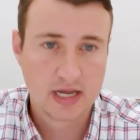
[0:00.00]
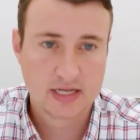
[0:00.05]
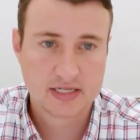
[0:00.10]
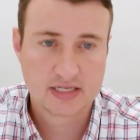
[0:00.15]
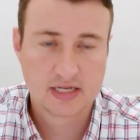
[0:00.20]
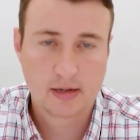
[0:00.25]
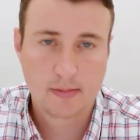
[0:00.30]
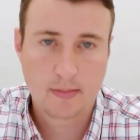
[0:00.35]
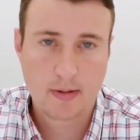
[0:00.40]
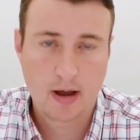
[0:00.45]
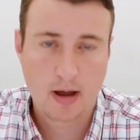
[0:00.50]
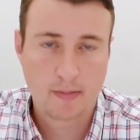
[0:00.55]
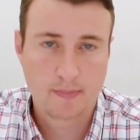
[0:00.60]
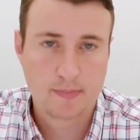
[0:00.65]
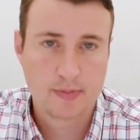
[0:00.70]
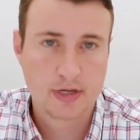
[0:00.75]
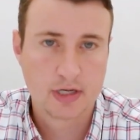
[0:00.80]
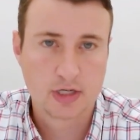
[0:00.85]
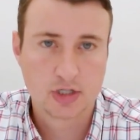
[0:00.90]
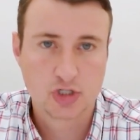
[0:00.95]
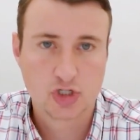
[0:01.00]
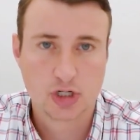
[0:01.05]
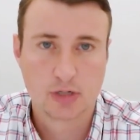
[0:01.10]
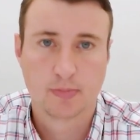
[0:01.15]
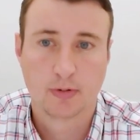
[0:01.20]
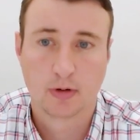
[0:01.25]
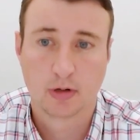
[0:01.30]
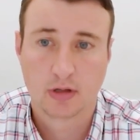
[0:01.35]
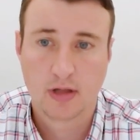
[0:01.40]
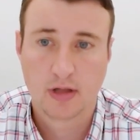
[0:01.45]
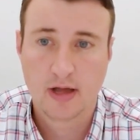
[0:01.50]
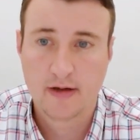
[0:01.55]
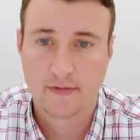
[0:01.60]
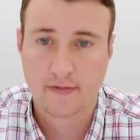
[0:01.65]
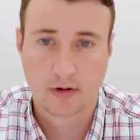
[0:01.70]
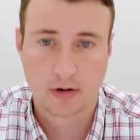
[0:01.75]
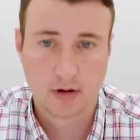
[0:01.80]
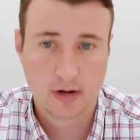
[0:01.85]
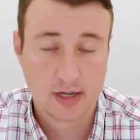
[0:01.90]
isn't about being cheap or clever.